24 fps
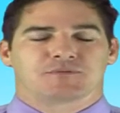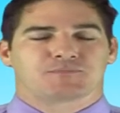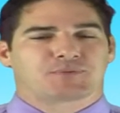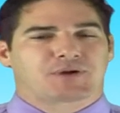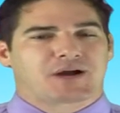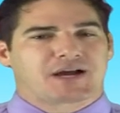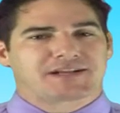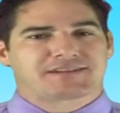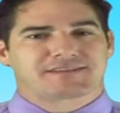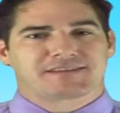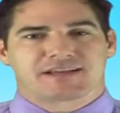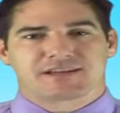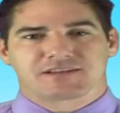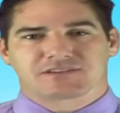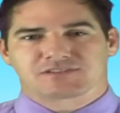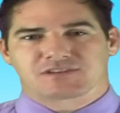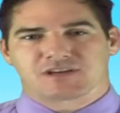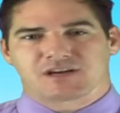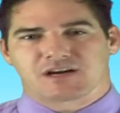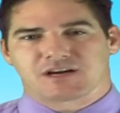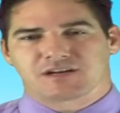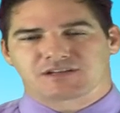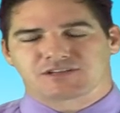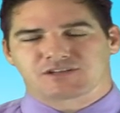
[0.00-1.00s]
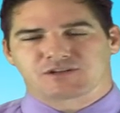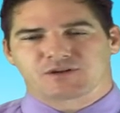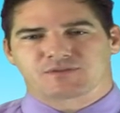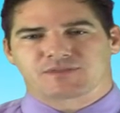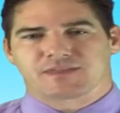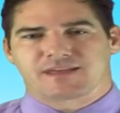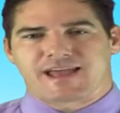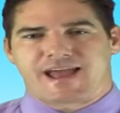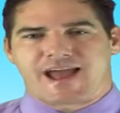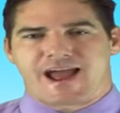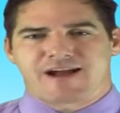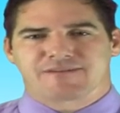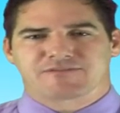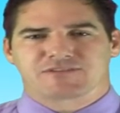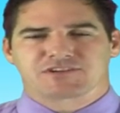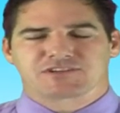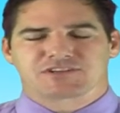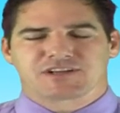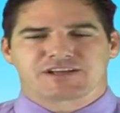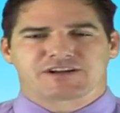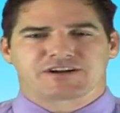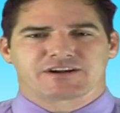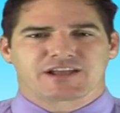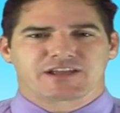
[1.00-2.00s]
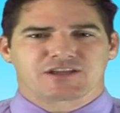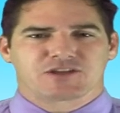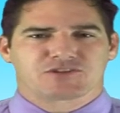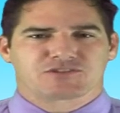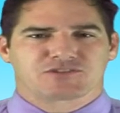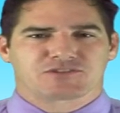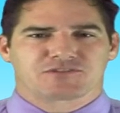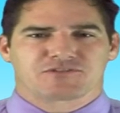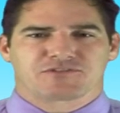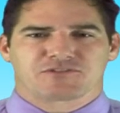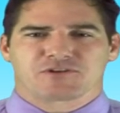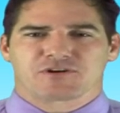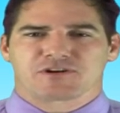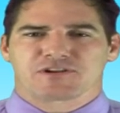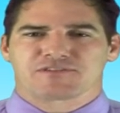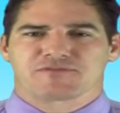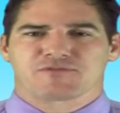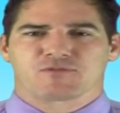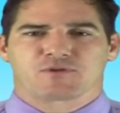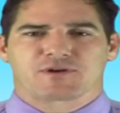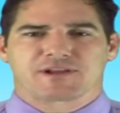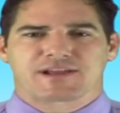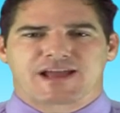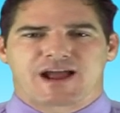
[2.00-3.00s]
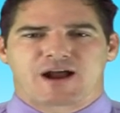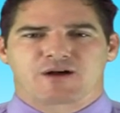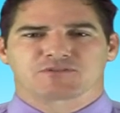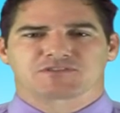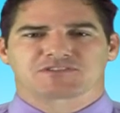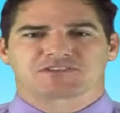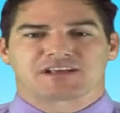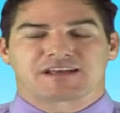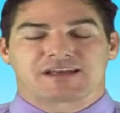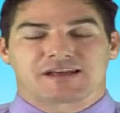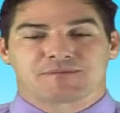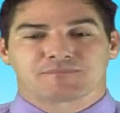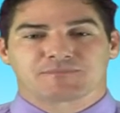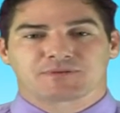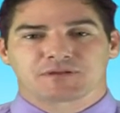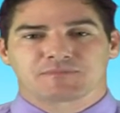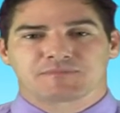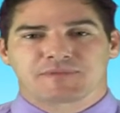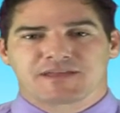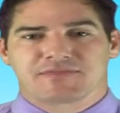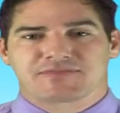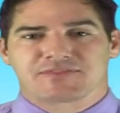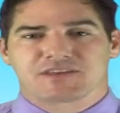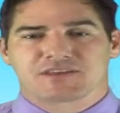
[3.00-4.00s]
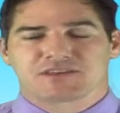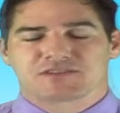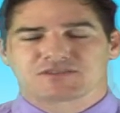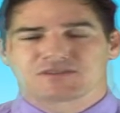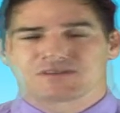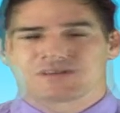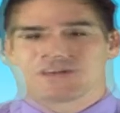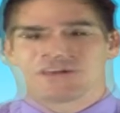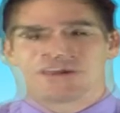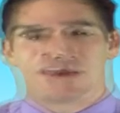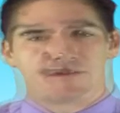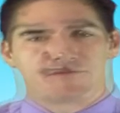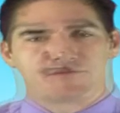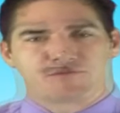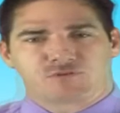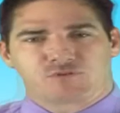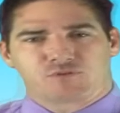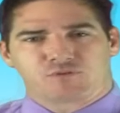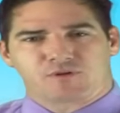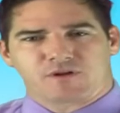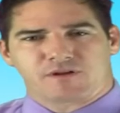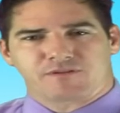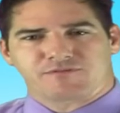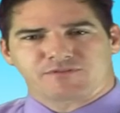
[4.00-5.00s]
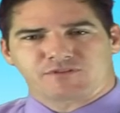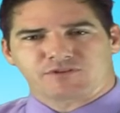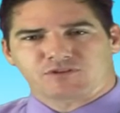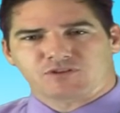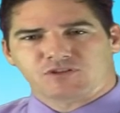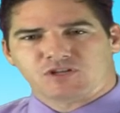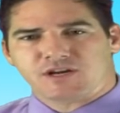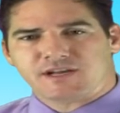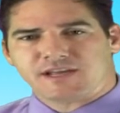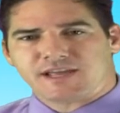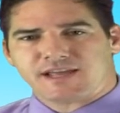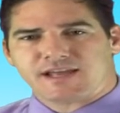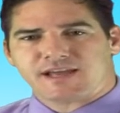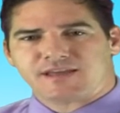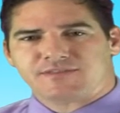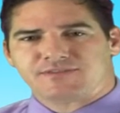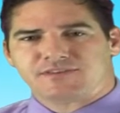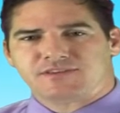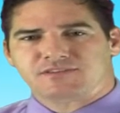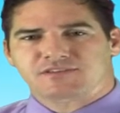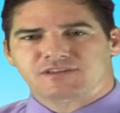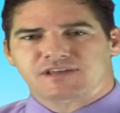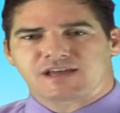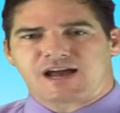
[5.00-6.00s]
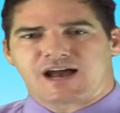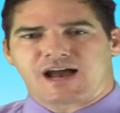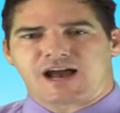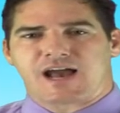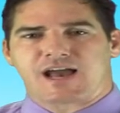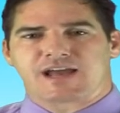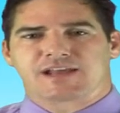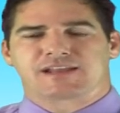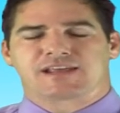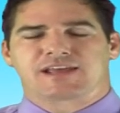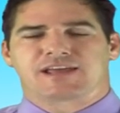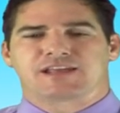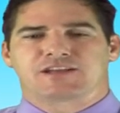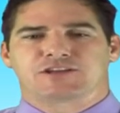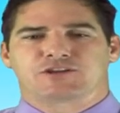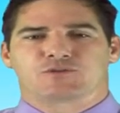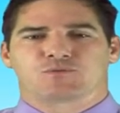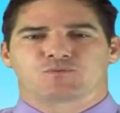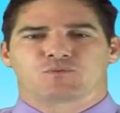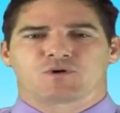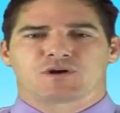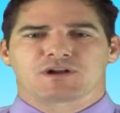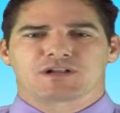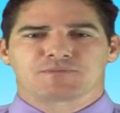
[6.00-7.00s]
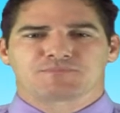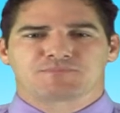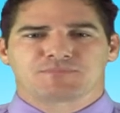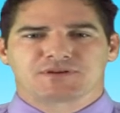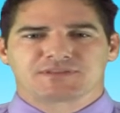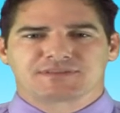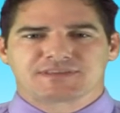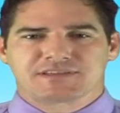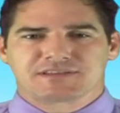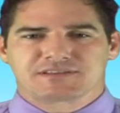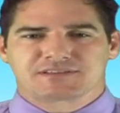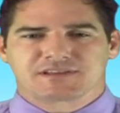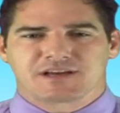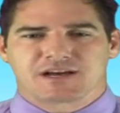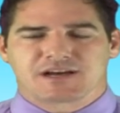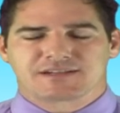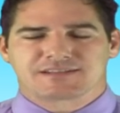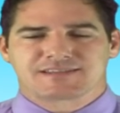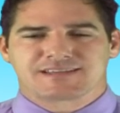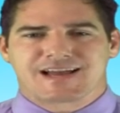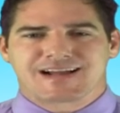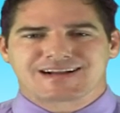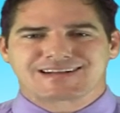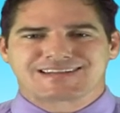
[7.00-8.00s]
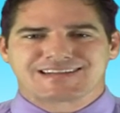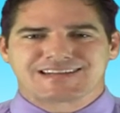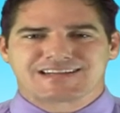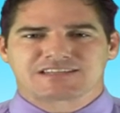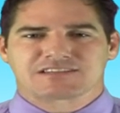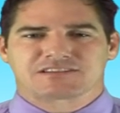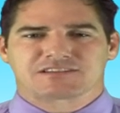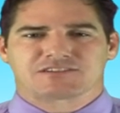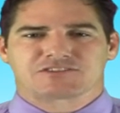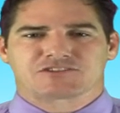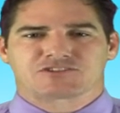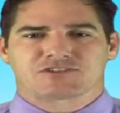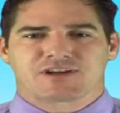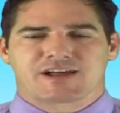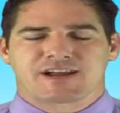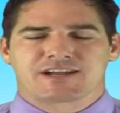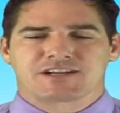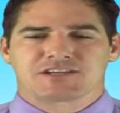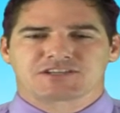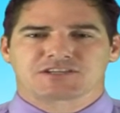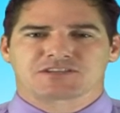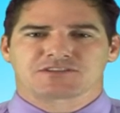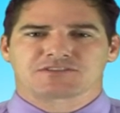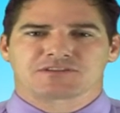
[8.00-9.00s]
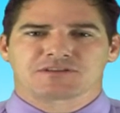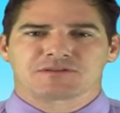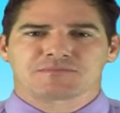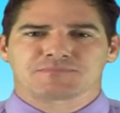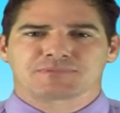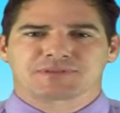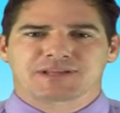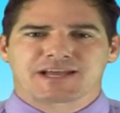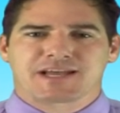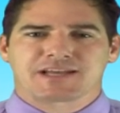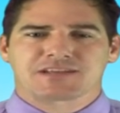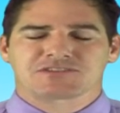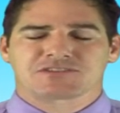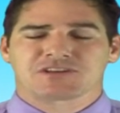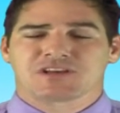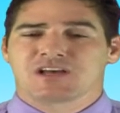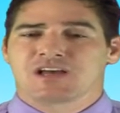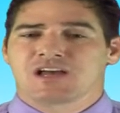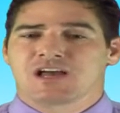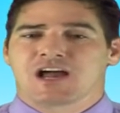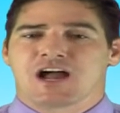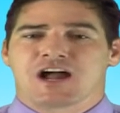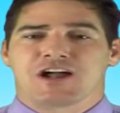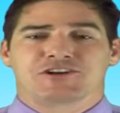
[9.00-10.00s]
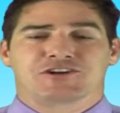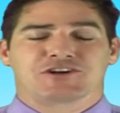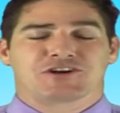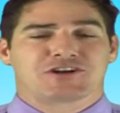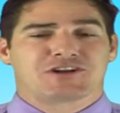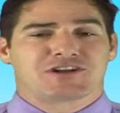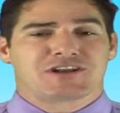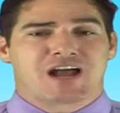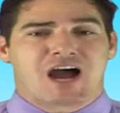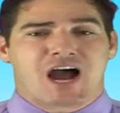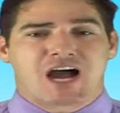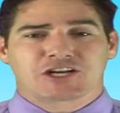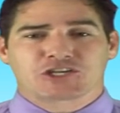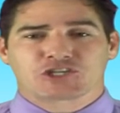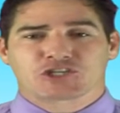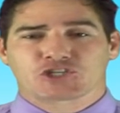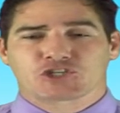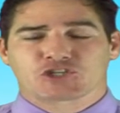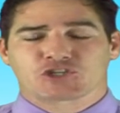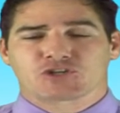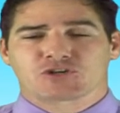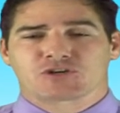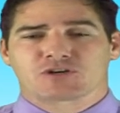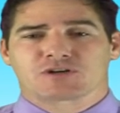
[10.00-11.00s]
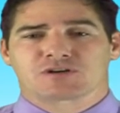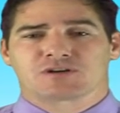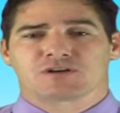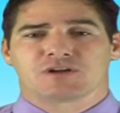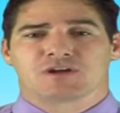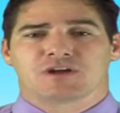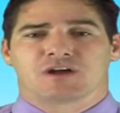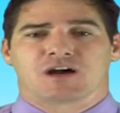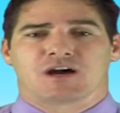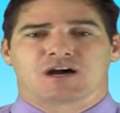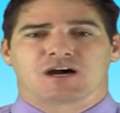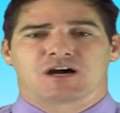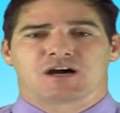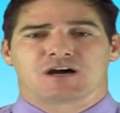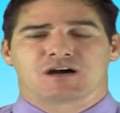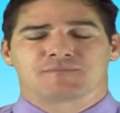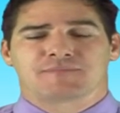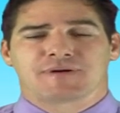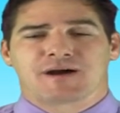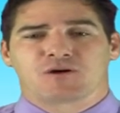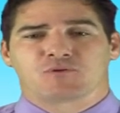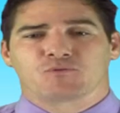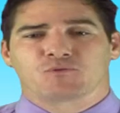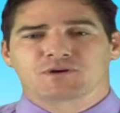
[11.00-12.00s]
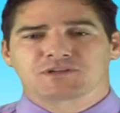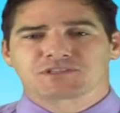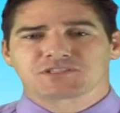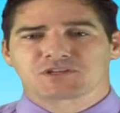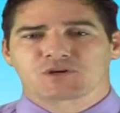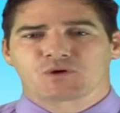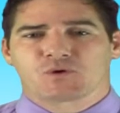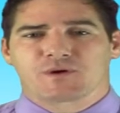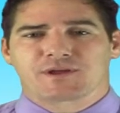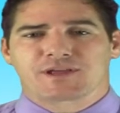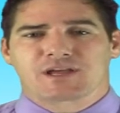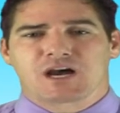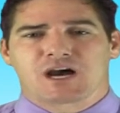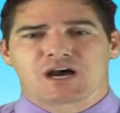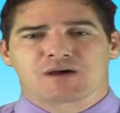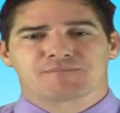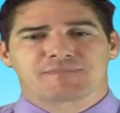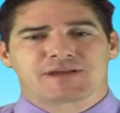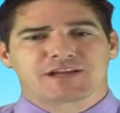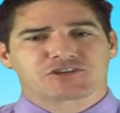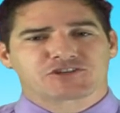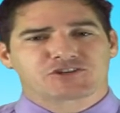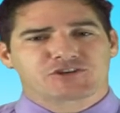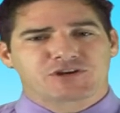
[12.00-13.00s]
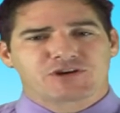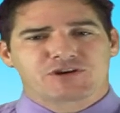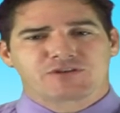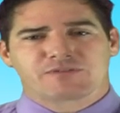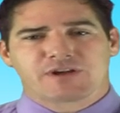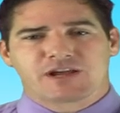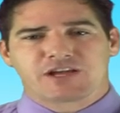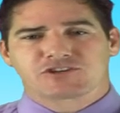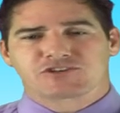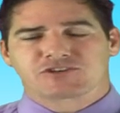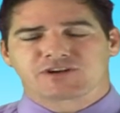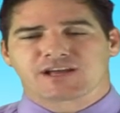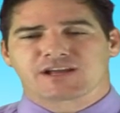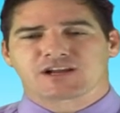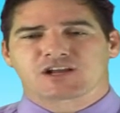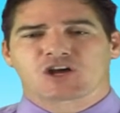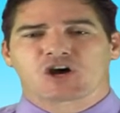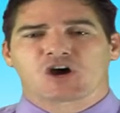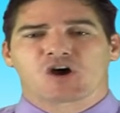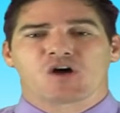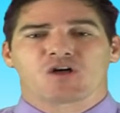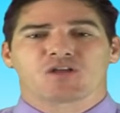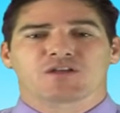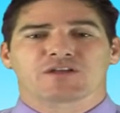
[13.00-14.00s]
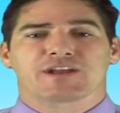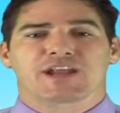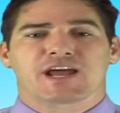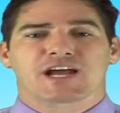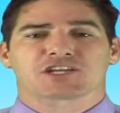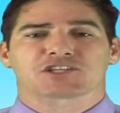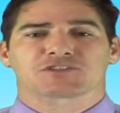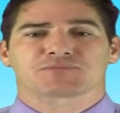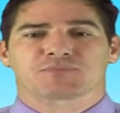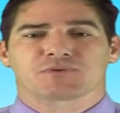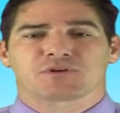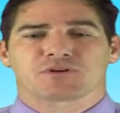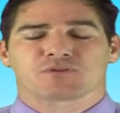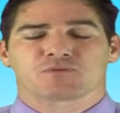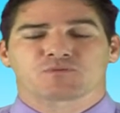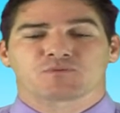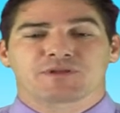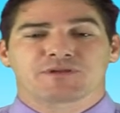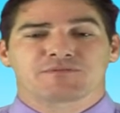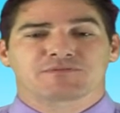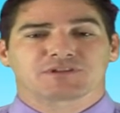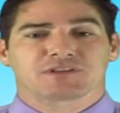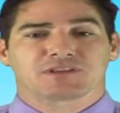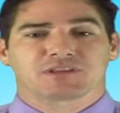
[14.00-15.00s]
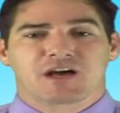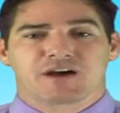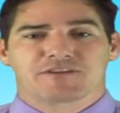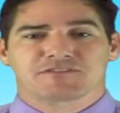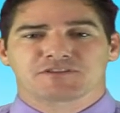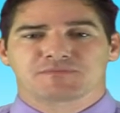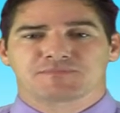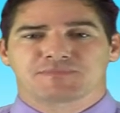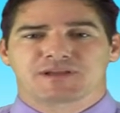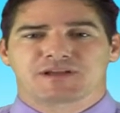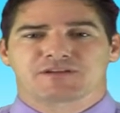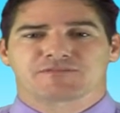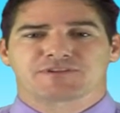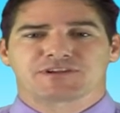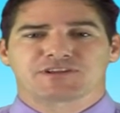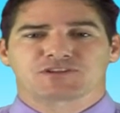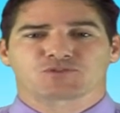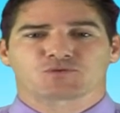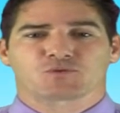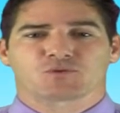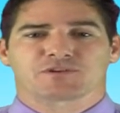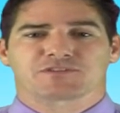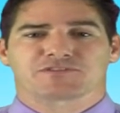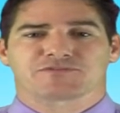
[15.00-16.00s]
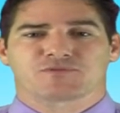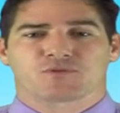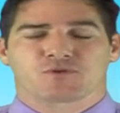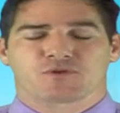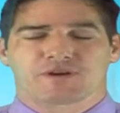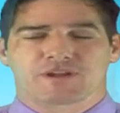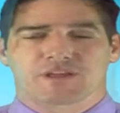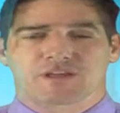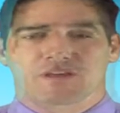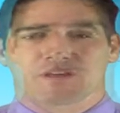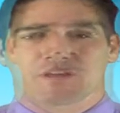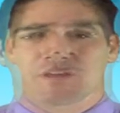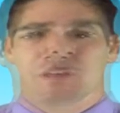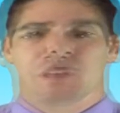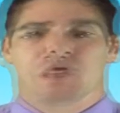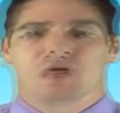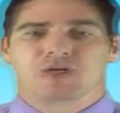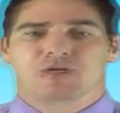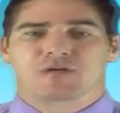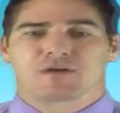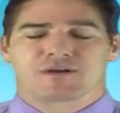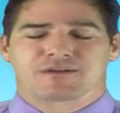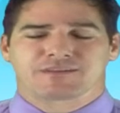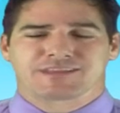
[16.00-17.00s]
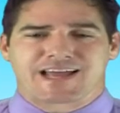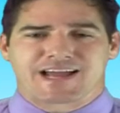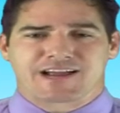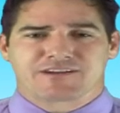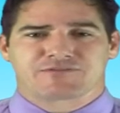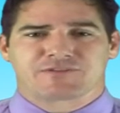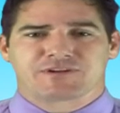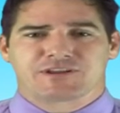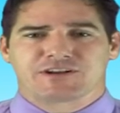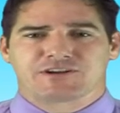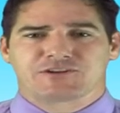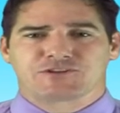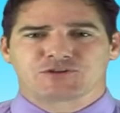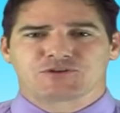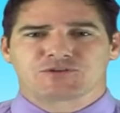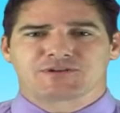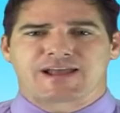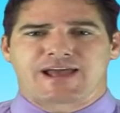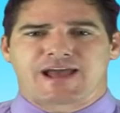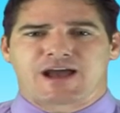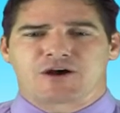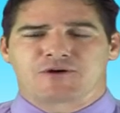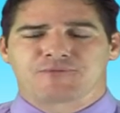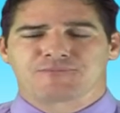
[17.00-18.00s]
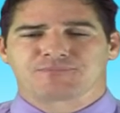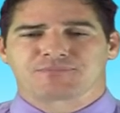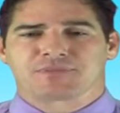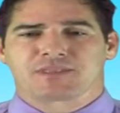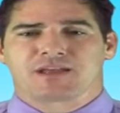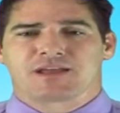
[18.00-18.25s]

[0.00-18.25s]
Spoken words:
Probably takes the average internet user 30 or 40 hours to implement this. If you're looking at this guide and you want to put these techniques and strategies in place, and you're not sure about what's going on, make sure you raise your hand, call an expert. We would love to be a resource for you. What I'd like for you to do now,